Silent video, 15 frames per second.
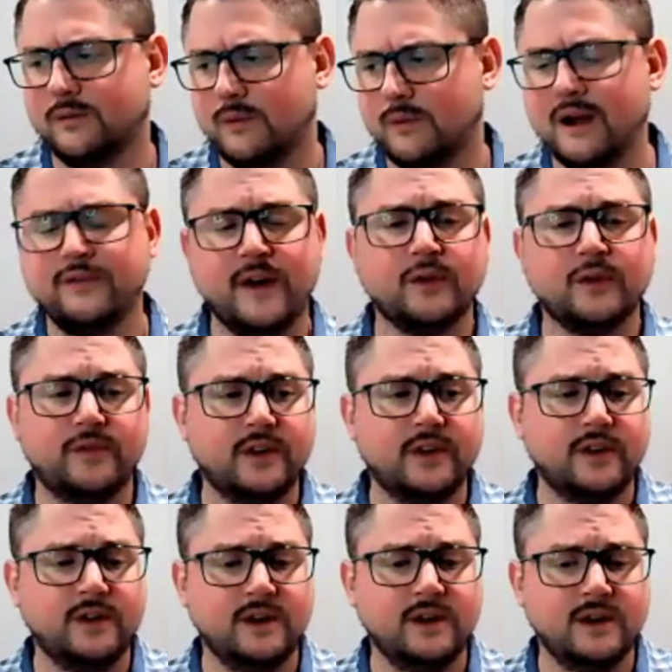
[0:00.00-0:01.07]
I found
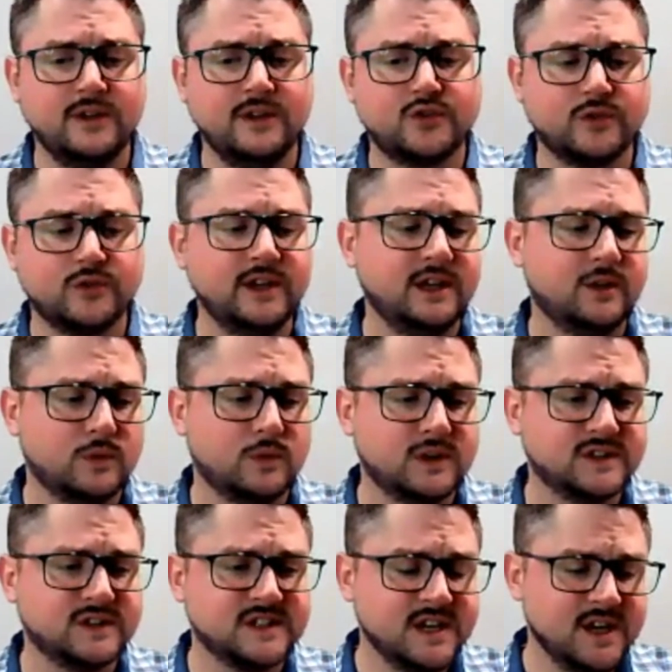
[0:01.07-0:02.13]
very intriguing
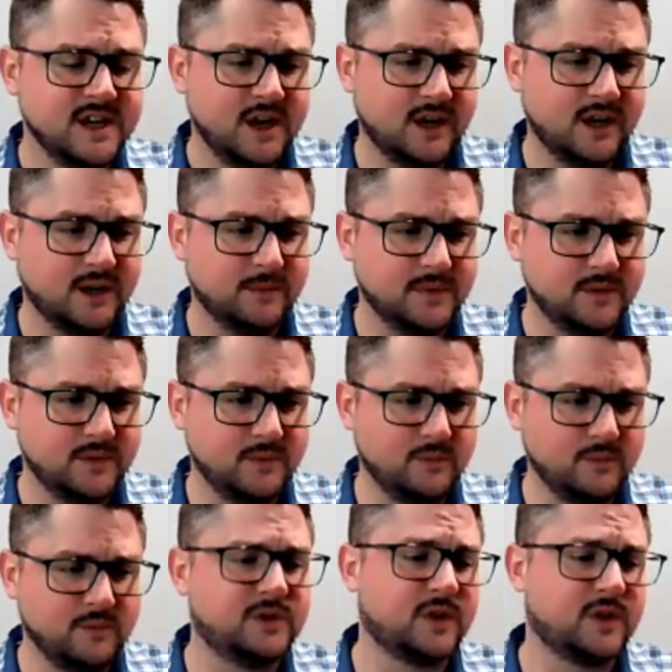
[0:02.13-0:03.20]
was,
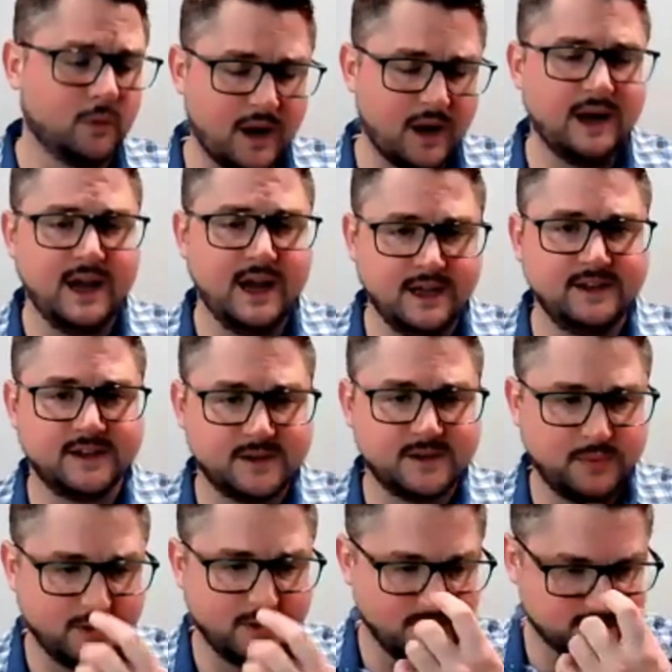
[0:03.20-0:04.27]
so I had the
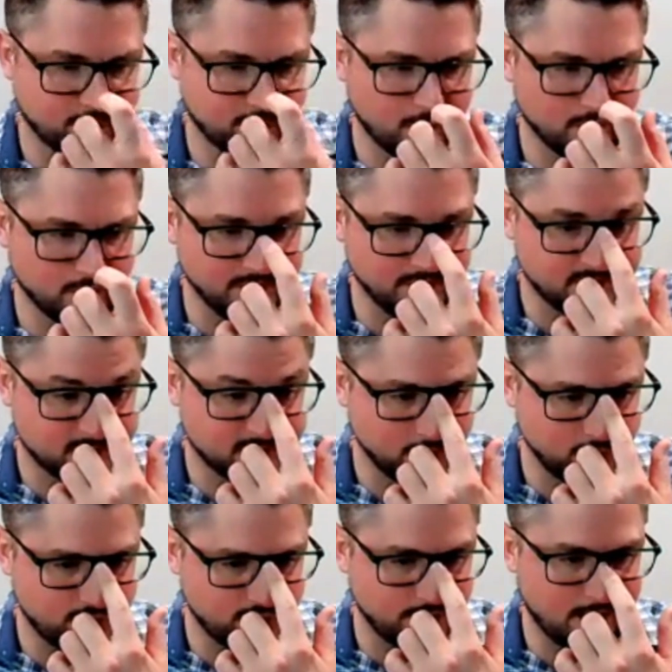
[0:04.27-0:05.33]
experience of rolling this
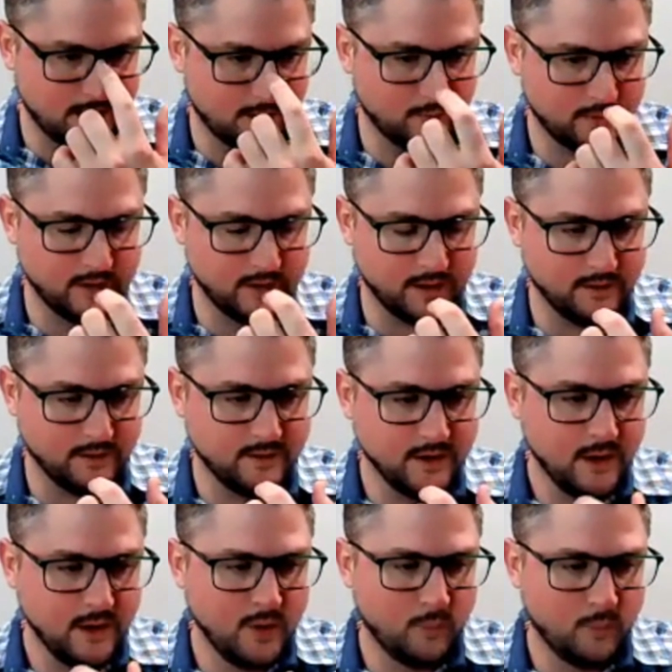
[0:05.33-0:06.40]
solution out, and
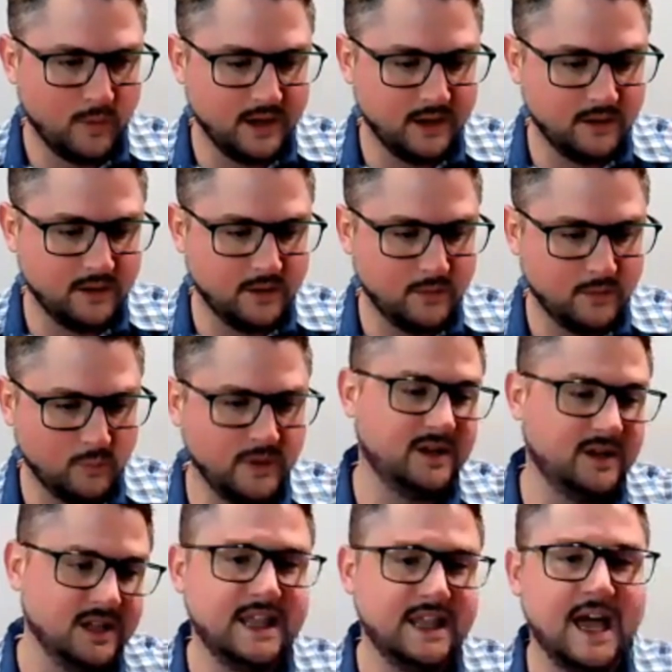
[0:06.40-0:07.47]
when we
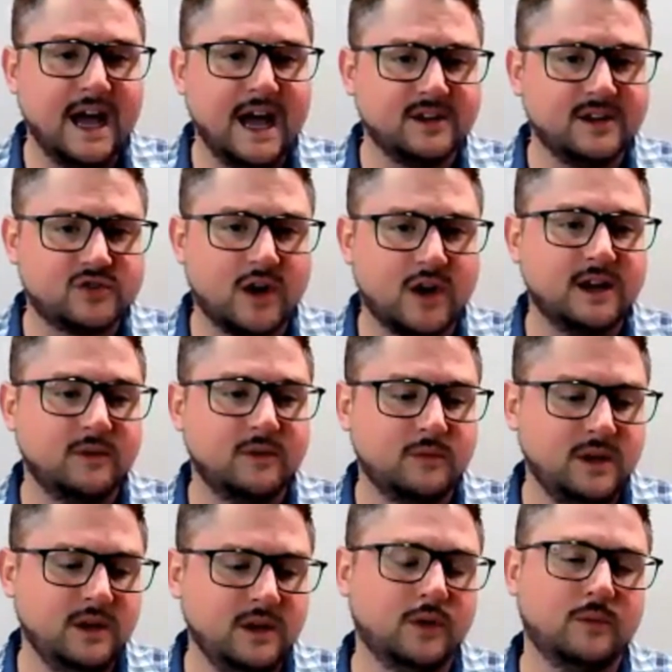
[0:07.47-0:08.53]
did that,
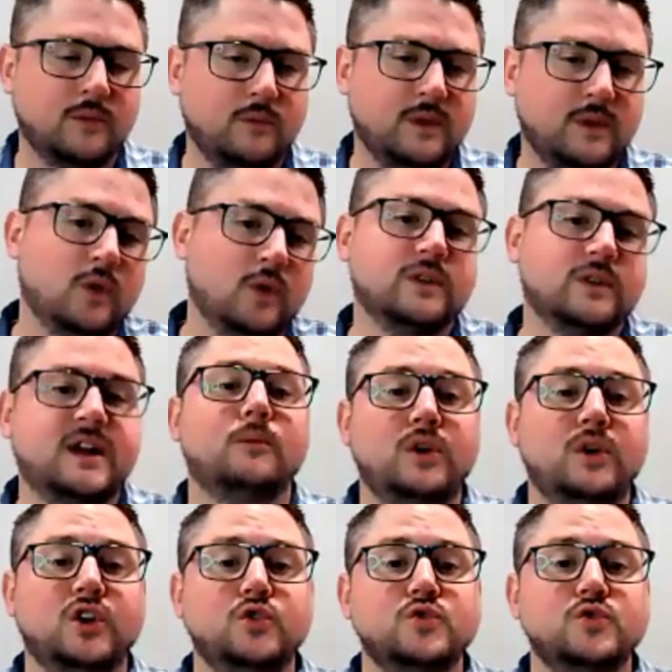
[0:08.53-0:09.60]
the only time
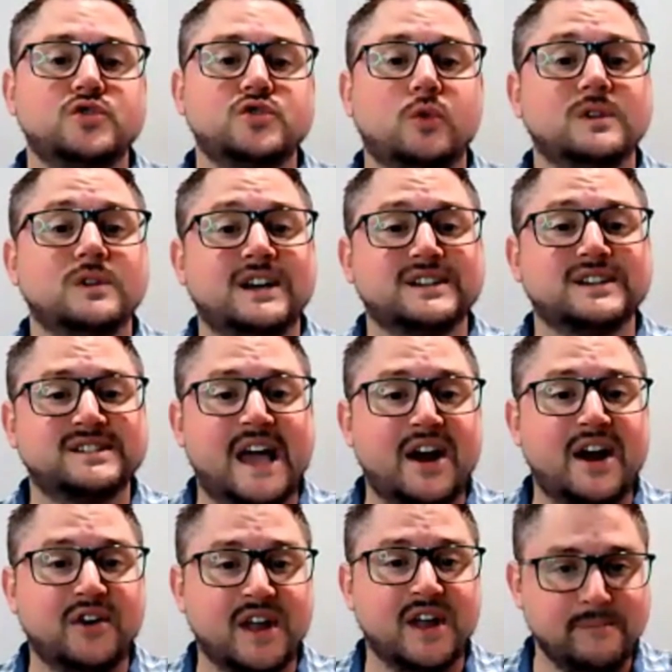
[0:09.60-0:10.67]
we could do so was on a
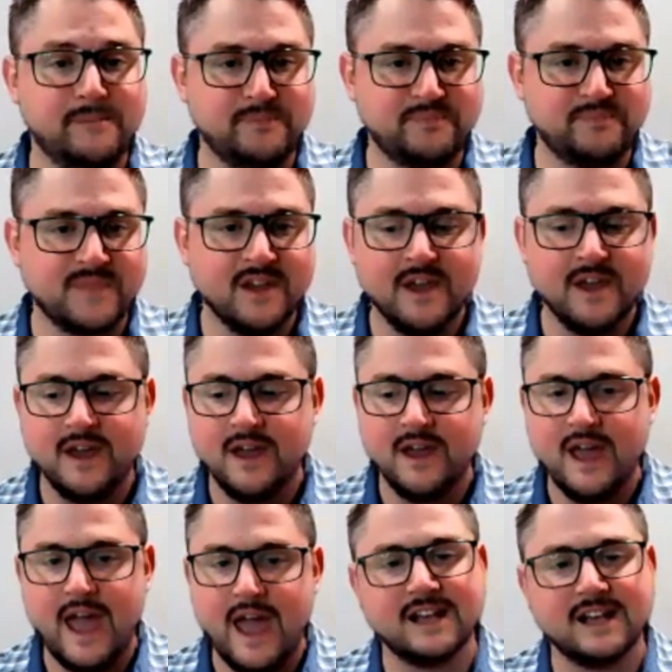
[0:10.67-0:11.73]
Saturday.
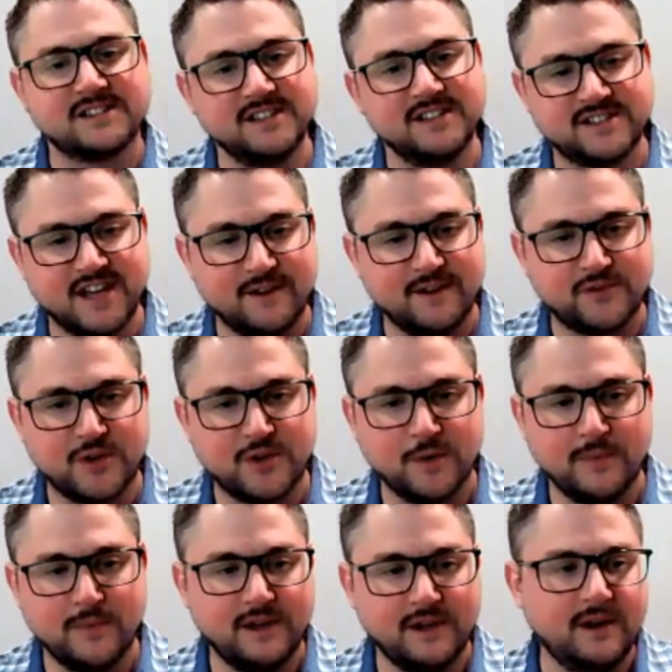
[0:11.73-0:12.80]
Asking staff to
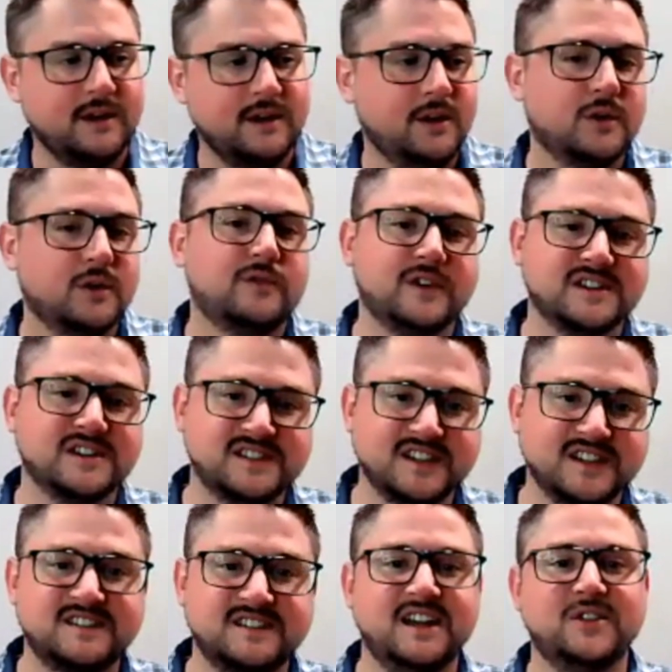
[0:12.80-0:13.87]
come in, for a
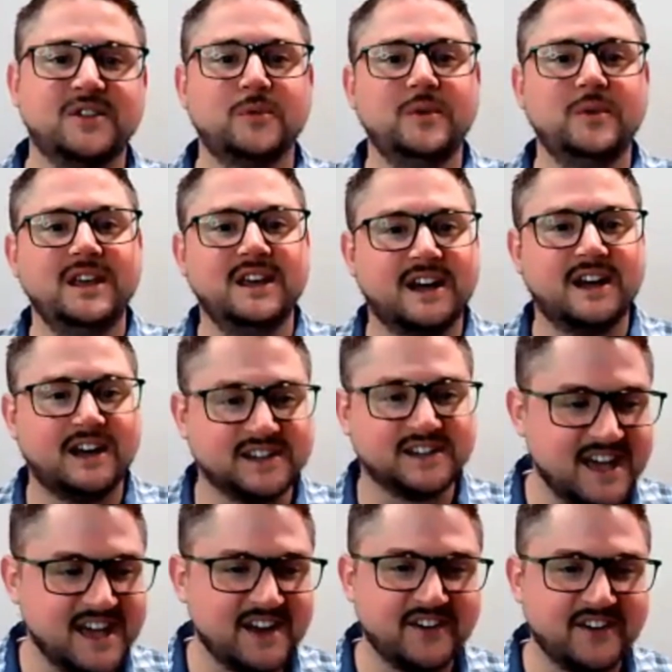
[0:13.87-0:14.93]
6th day of the week on a
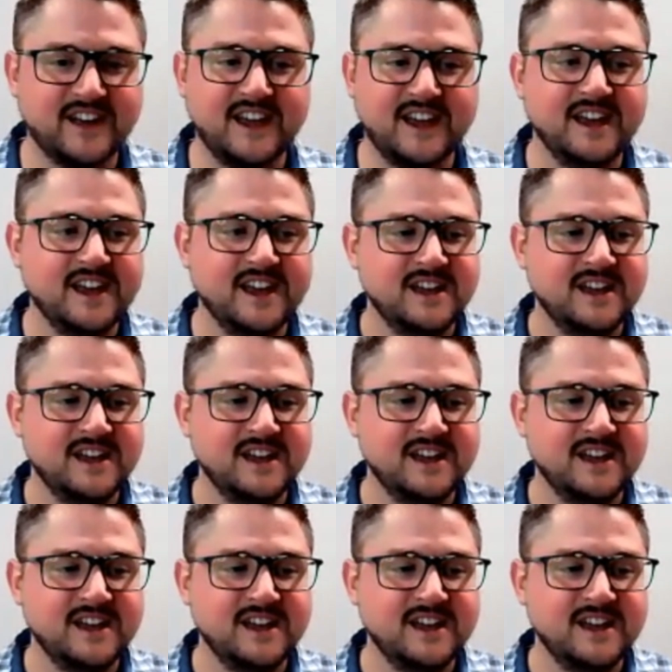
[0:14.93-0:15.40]
Saturday,